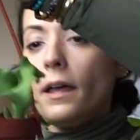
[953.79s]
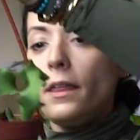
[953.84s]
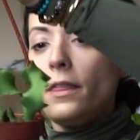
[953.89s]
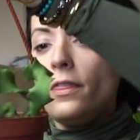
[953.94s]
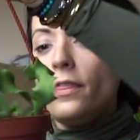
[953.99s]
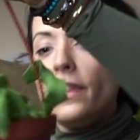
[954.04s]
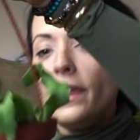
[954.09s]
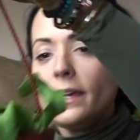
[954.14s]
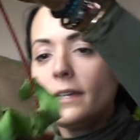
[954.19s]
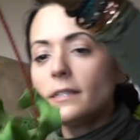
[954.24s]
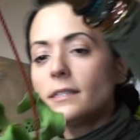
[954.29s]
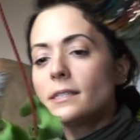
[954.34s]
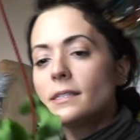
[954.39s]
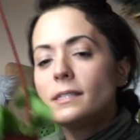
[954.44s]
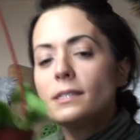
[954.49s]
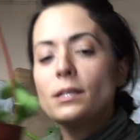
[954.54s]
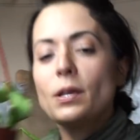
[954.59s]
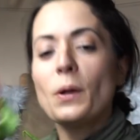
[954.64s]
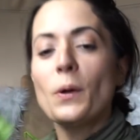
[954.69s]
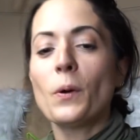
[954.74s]

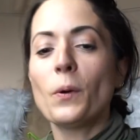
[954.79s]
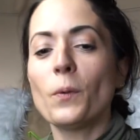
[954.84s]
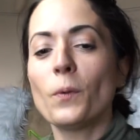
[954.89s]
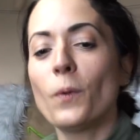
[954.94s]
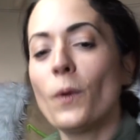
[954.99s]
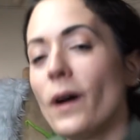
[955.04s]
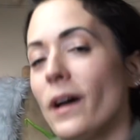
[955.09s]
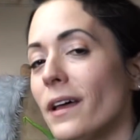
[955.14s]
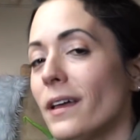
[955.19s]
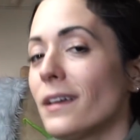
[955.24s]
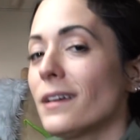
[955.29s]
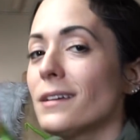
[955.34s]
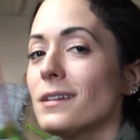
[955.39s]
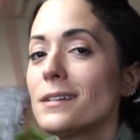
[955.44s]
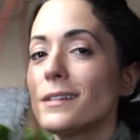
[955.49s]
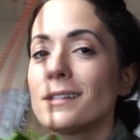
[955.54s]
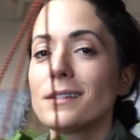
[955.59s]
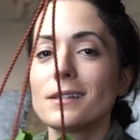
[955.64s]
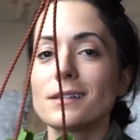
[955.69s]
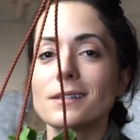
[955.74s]
This
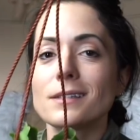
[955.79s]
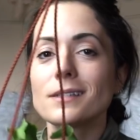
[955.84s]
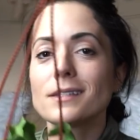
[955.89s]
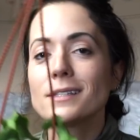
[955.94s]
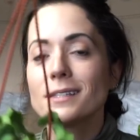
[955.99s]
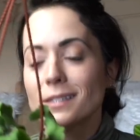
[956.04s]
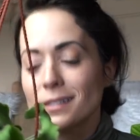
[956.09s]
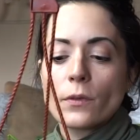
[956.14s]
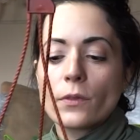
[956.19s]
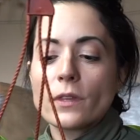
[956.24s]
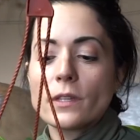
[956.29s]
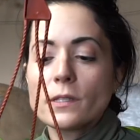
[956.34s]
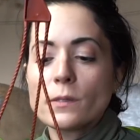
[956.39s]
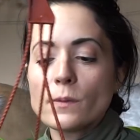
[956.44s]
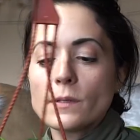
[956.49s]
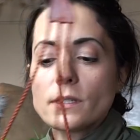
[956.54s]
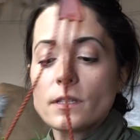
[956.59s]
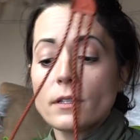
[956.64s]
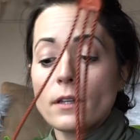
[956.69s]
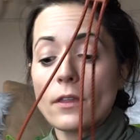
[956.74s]

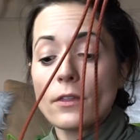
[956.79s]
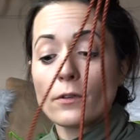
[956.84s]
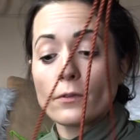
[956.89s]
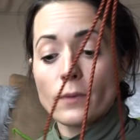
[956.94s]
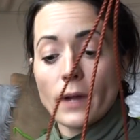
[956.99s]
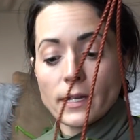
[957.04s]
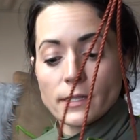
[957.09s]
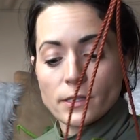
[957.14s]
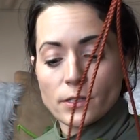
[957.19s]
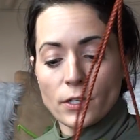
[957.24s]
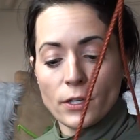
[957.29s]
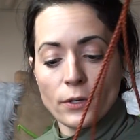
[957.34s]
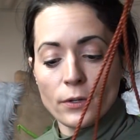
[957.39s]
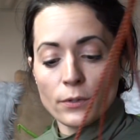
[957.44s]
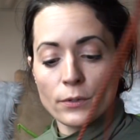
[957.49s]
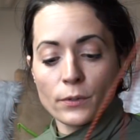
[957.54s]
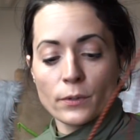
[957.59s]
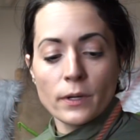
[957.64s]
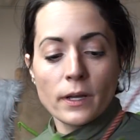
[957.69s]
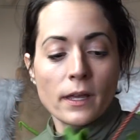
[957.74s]
was another
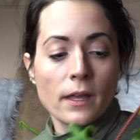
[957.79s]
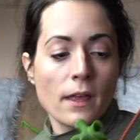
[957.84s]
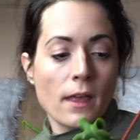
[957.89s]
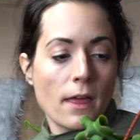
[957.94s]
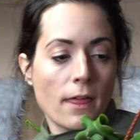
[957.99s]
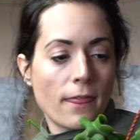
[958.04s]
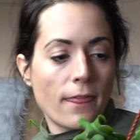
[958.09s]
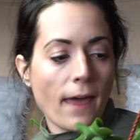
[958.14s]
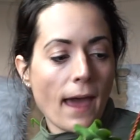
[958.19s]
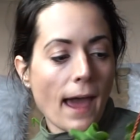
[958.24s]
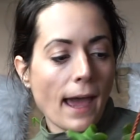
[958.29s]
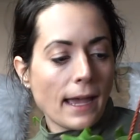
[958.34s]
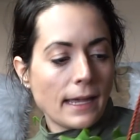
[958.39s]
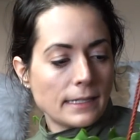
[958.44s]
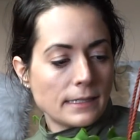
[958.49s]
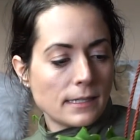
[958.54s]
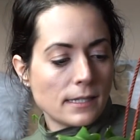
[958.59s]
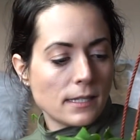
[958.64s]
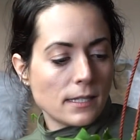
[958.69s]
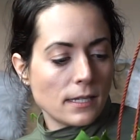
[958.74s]
rescue
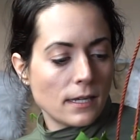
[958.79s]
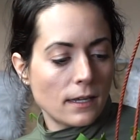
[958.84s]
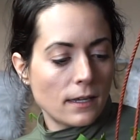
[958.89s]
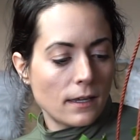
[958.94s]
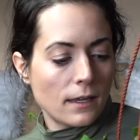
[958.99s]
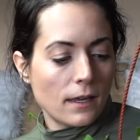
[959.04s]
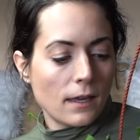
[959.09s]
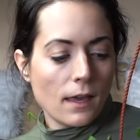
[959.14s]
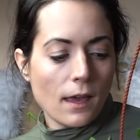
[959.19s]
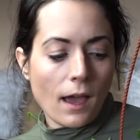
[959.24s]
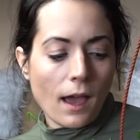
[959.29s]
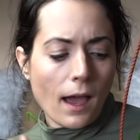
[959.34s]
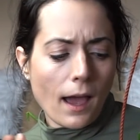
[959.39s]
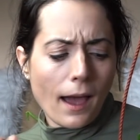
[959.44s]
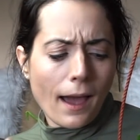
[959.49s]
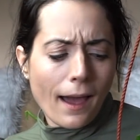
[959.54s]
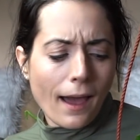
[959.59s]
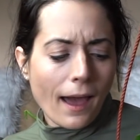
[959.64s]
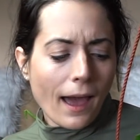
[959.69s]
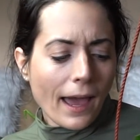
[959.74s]
that
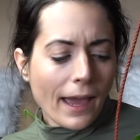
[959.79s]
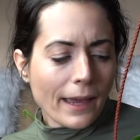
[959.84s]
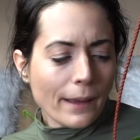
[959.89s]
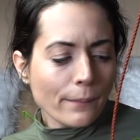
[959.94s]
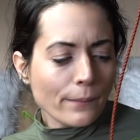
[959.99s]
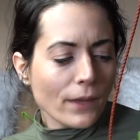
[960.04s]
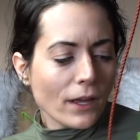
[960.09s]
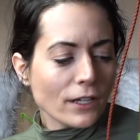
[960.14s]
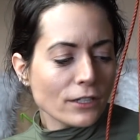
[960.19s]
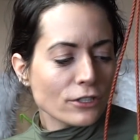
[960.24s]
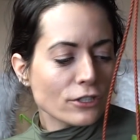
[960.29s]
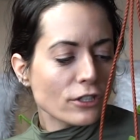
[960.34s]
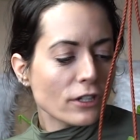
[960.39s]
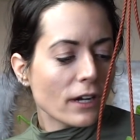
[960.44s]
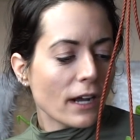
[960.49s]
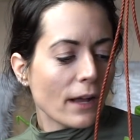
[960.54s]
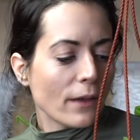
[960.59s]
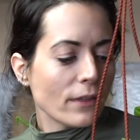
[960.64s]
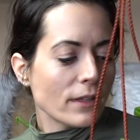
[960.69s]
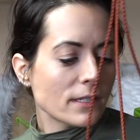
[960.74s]
I'm not
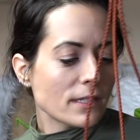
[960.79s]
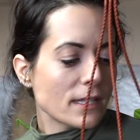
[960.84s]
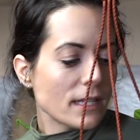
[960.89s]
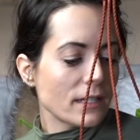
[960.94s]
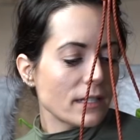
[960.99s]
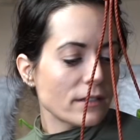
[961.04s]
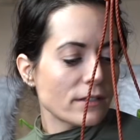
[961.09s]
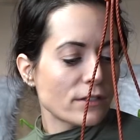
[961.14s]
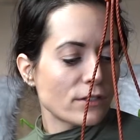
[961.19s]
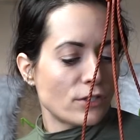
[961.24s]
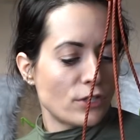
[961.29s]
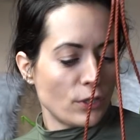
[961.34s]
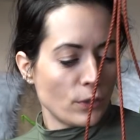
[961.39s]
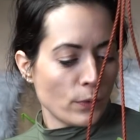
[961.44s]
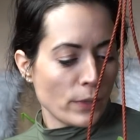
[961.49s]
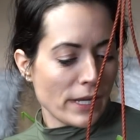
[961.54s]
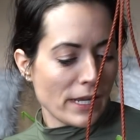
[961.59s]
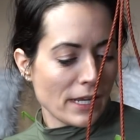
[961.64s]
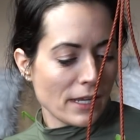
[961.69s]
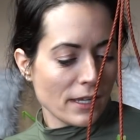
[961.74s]
sure how this is
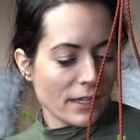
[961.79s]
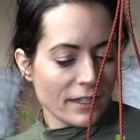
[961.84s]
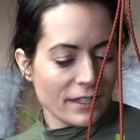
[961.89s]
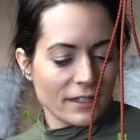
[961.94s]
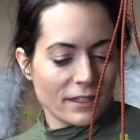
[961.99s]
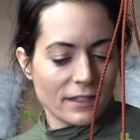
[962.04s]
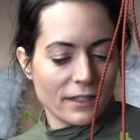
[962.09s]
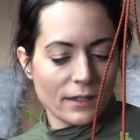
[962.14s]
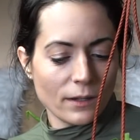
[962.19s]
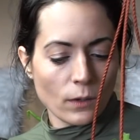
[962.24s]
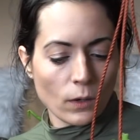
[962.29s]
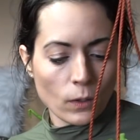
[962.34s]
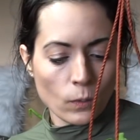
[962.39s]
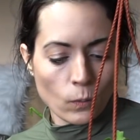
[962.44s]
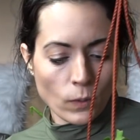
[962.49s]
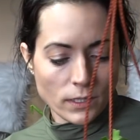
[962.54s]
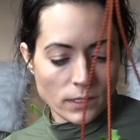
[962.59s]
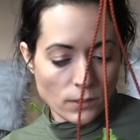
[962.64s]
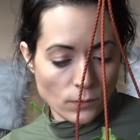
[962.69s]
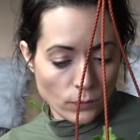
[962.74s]
doing or
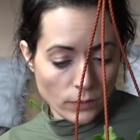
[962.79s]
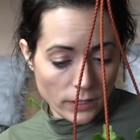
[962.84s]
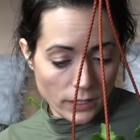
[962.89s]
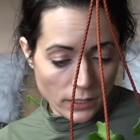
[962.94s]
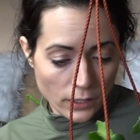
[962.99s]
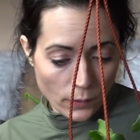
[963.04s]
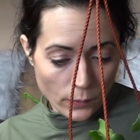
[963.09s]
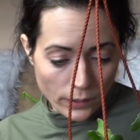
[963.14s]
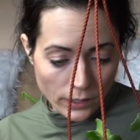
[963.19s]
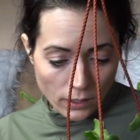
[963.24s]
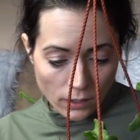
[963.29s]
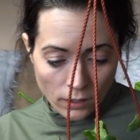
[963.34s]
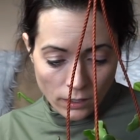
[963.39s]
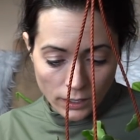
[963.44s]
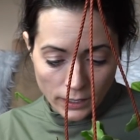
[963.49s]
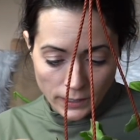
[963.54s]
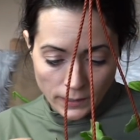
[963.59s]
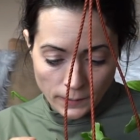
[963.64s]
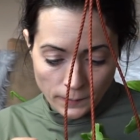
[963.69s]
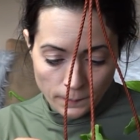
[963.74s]
what's really going
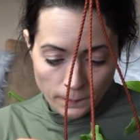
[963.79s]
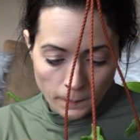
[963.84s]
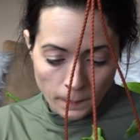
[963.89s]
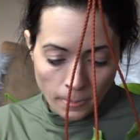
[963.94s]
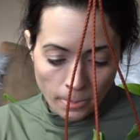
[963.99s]
on.